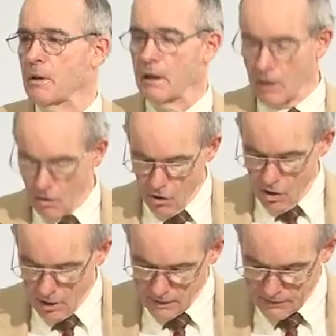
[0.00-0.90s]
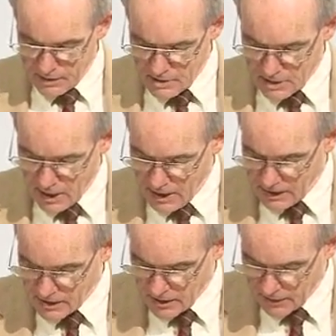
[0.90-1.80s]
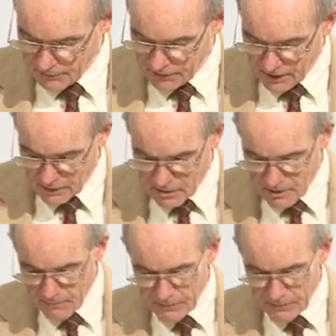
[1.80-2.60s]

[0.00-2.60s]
in all of these kinds of things.